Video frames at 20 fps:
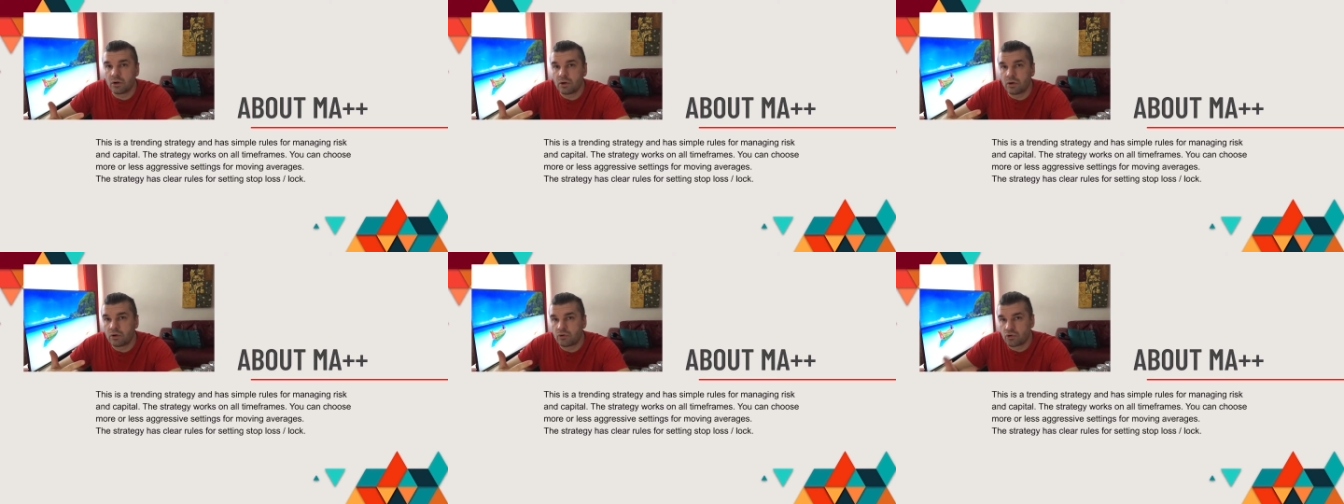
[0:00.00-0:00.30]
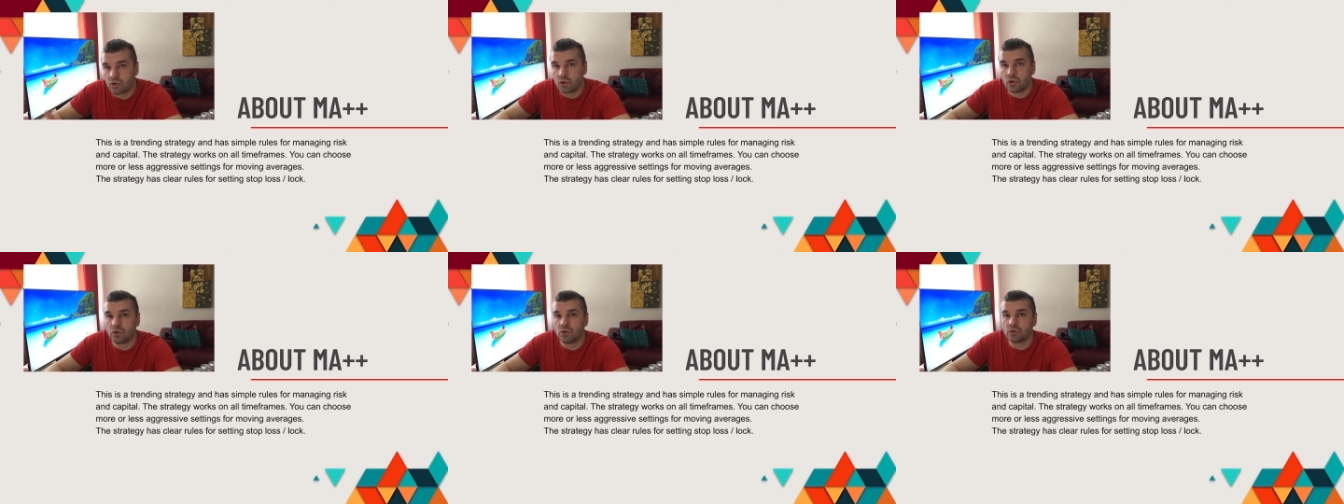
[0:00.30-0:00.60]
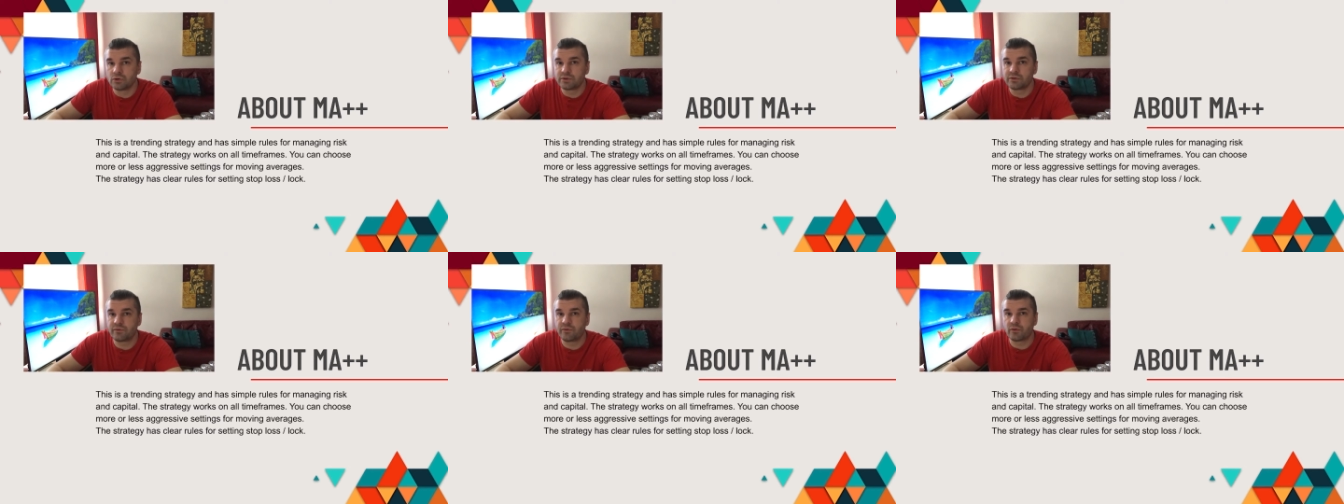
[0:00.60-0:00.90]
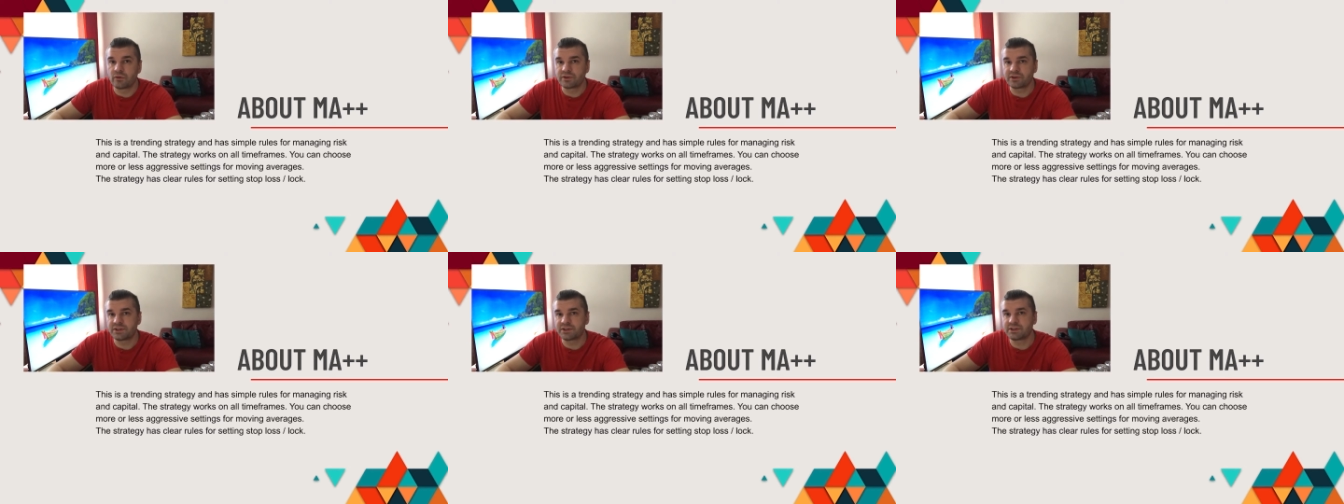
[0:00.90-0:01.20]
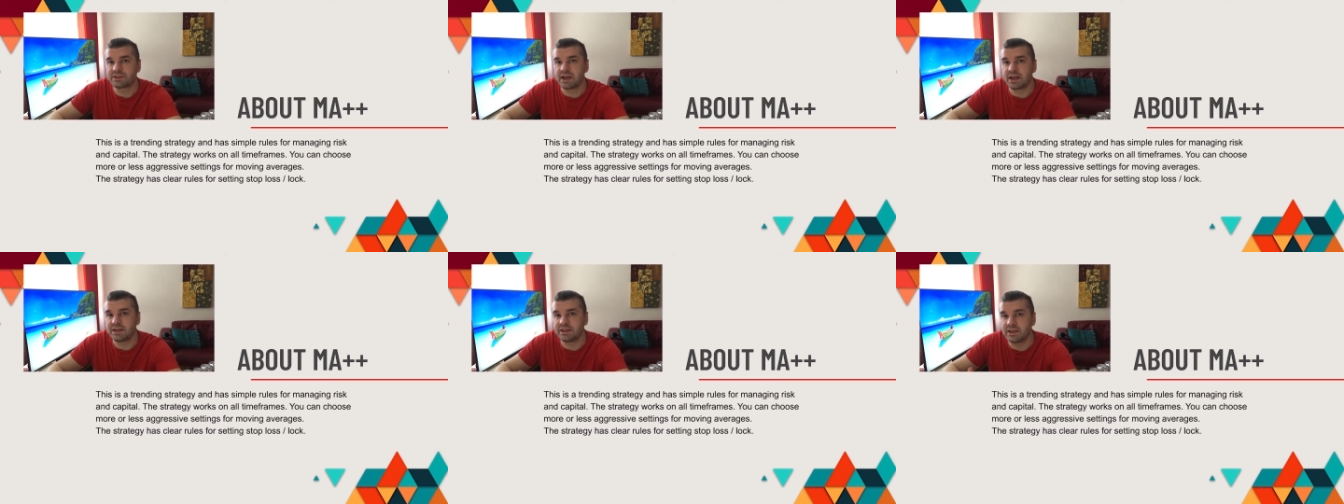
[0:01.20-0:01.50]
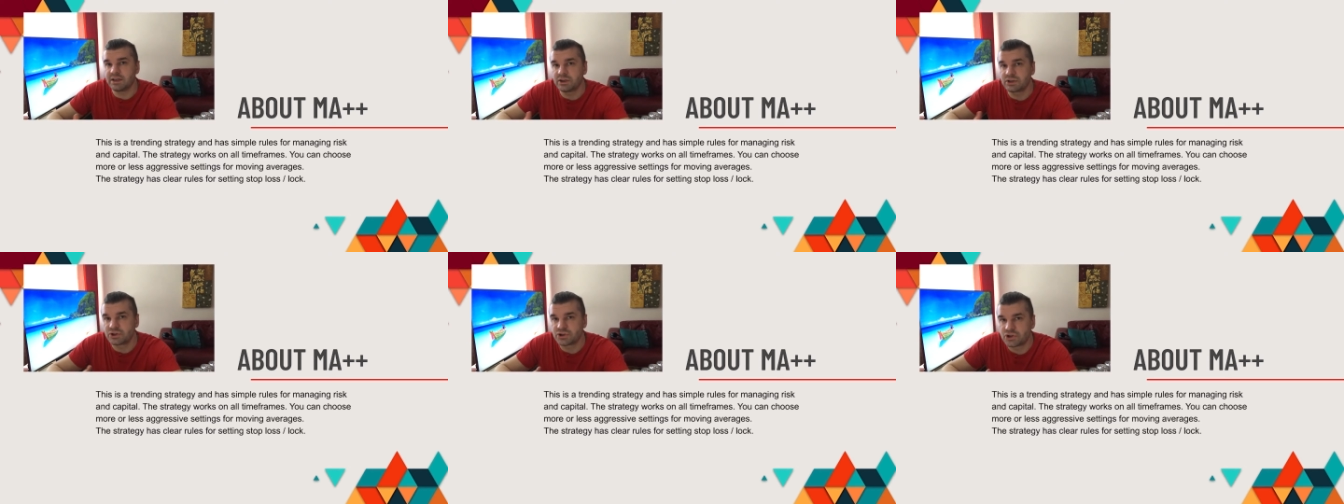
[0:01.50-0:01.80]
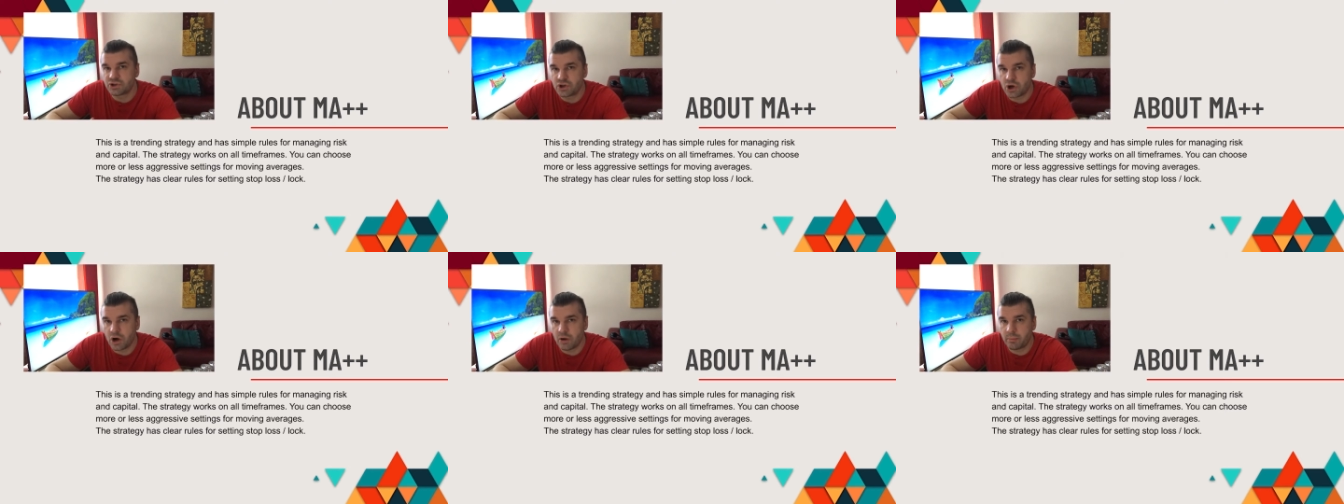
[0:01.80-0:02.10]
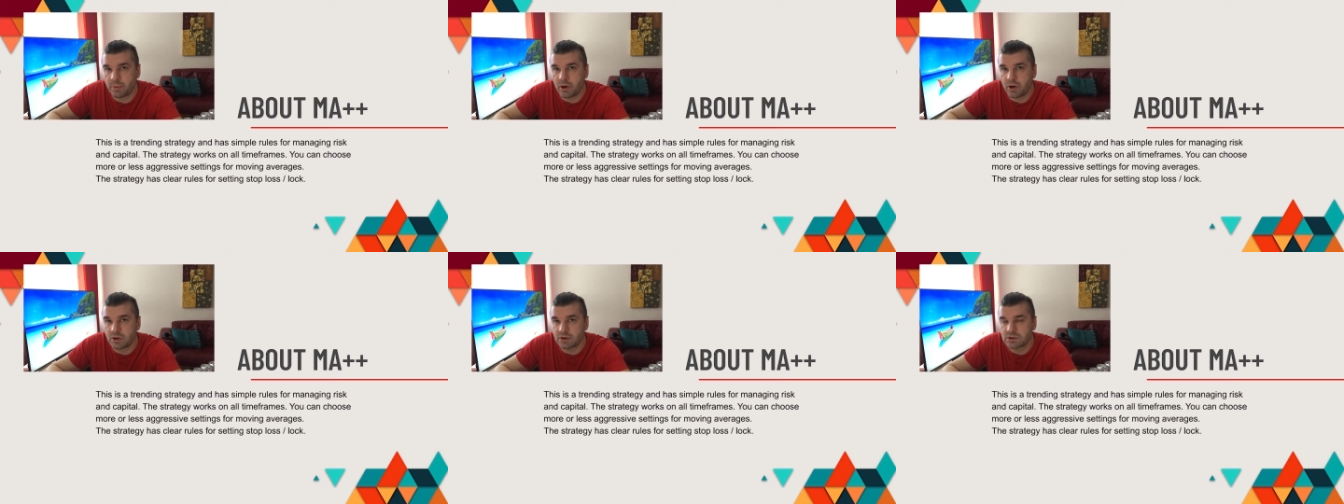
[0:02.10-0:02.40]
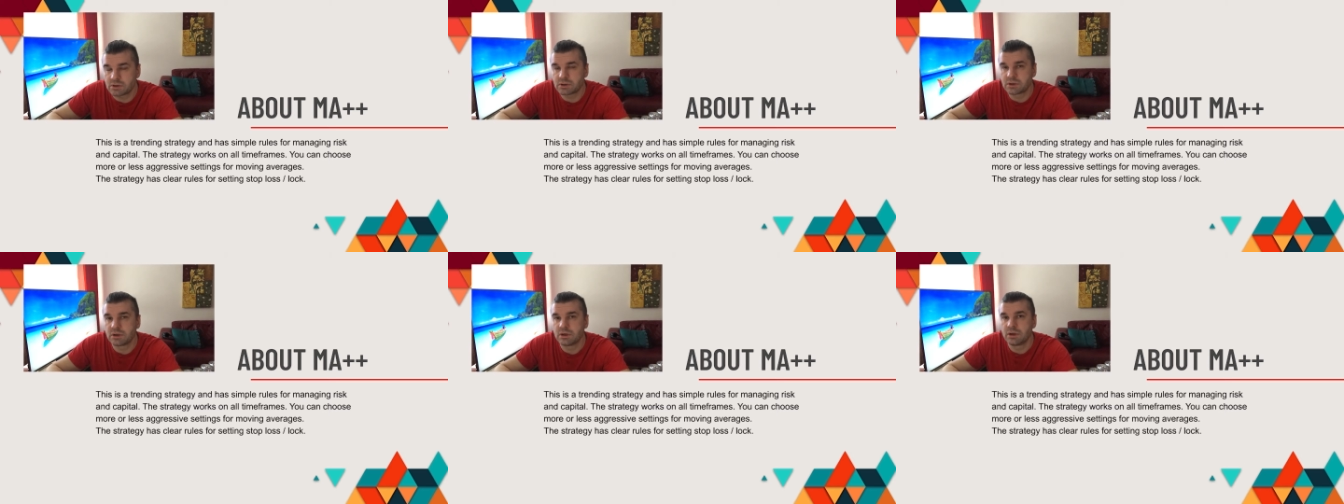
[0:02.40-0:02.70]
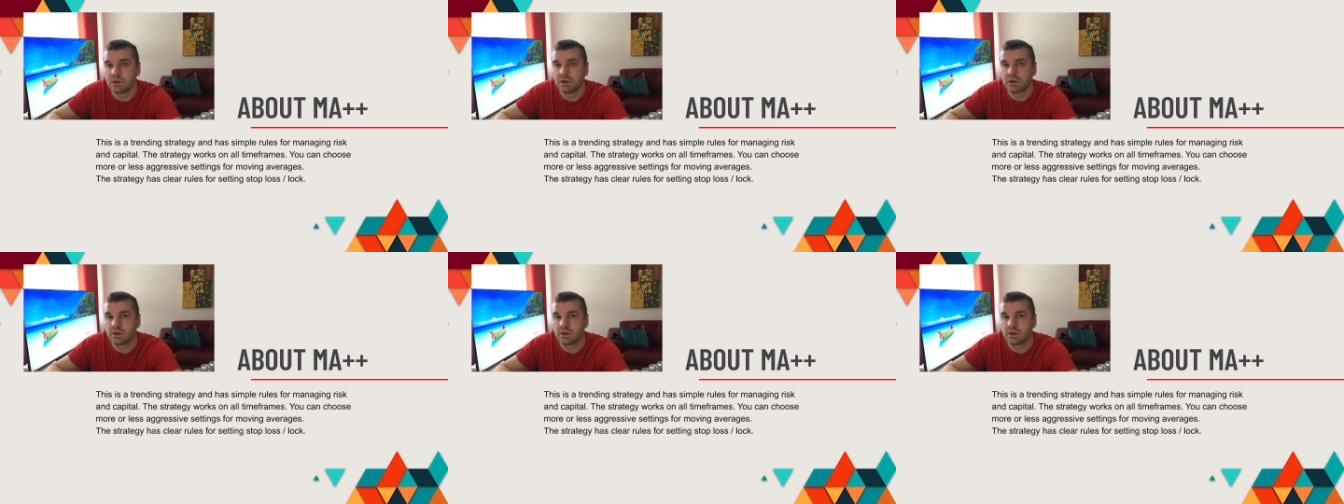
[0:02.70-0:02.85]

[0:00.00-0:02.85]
rules for setting stop loss